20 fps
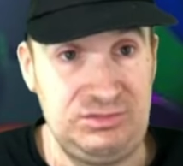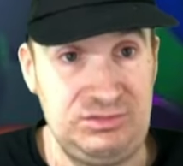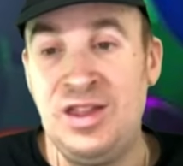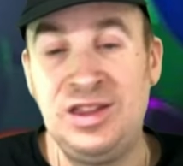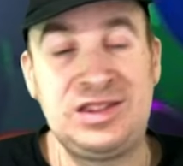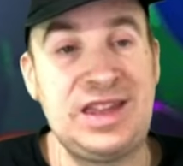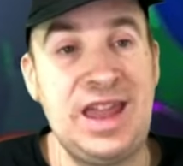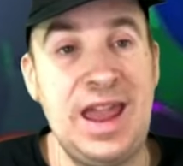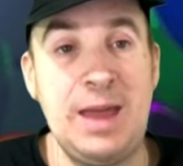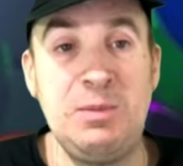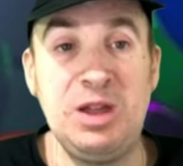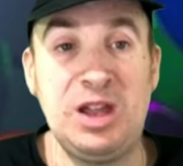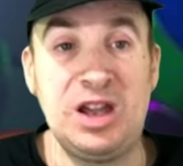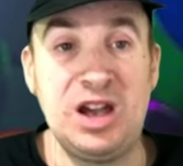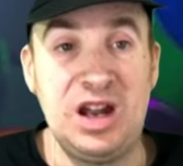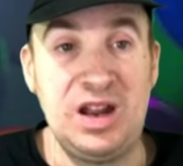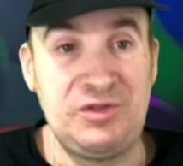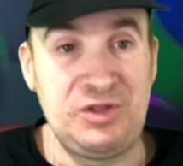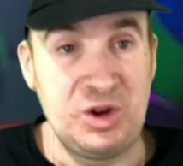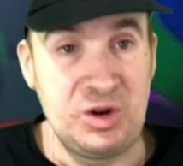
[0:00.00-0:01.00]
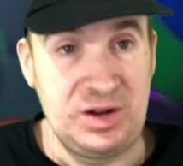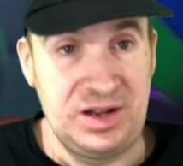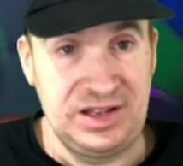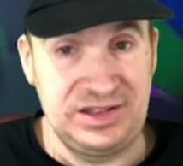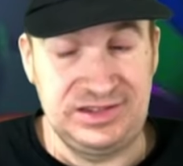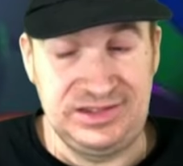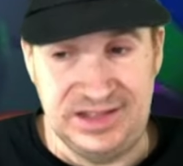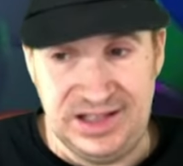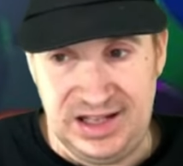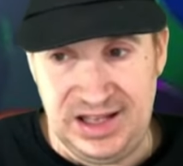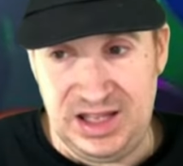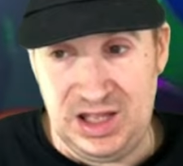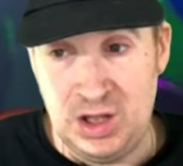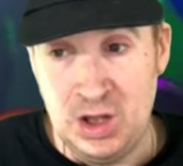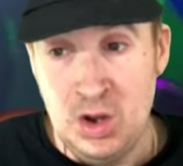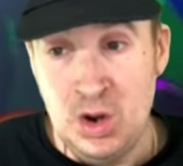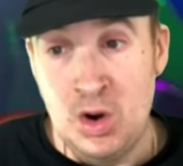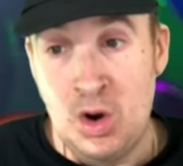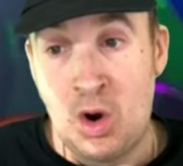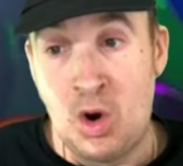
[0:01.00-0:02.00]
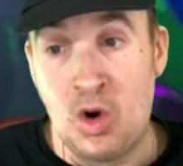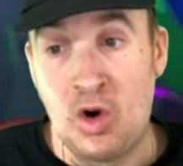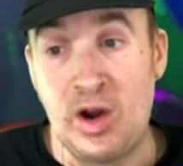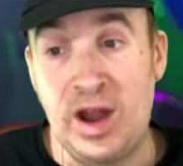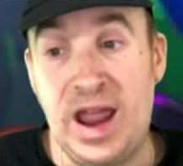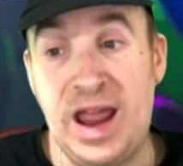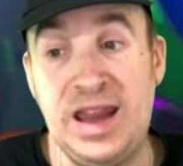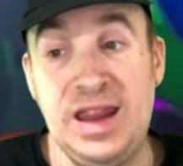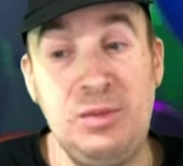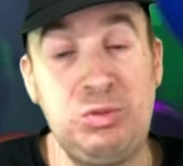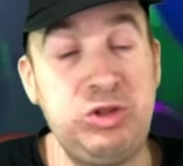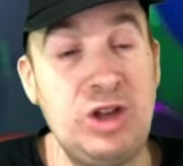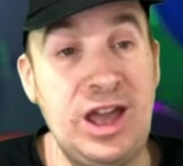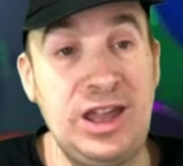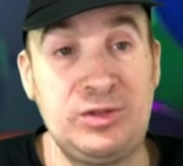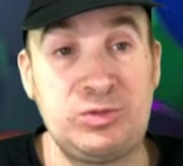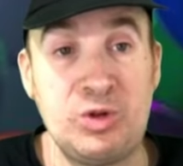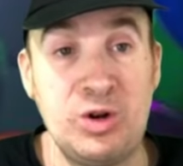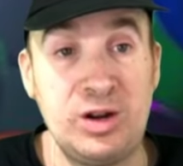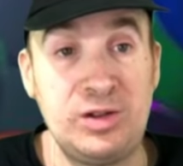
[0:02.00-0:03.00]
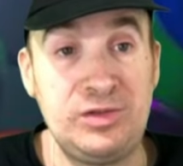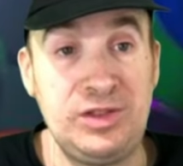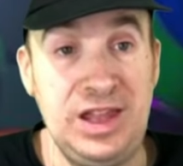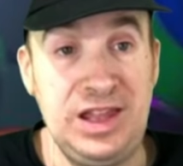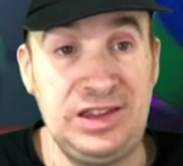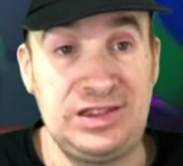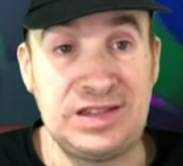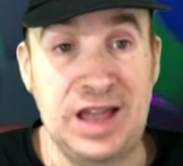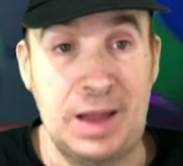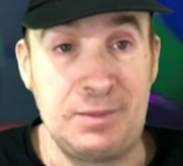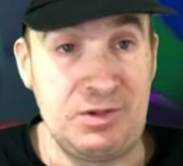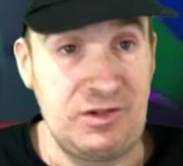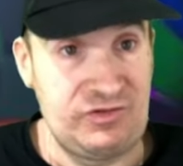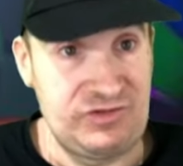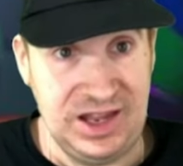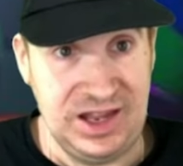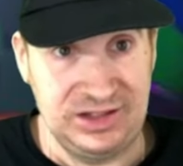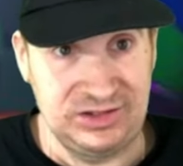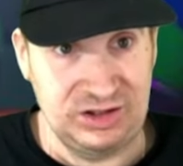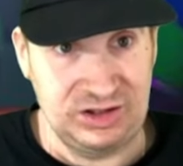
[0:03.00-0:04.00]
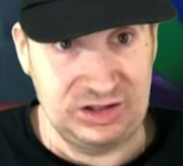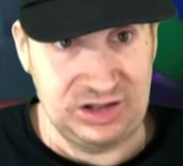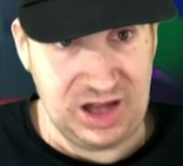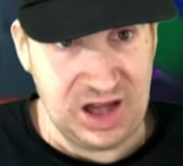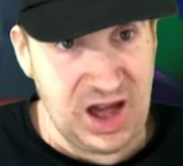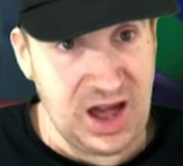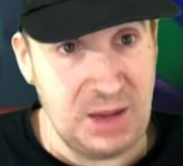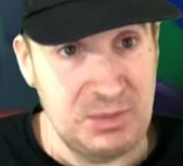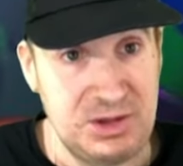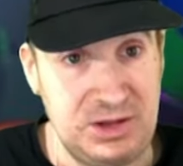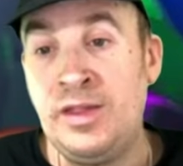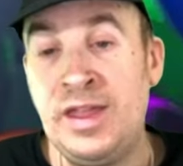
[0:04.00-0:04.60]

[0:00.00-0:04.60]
This can be good if you're in a city or any place where these type of things are common.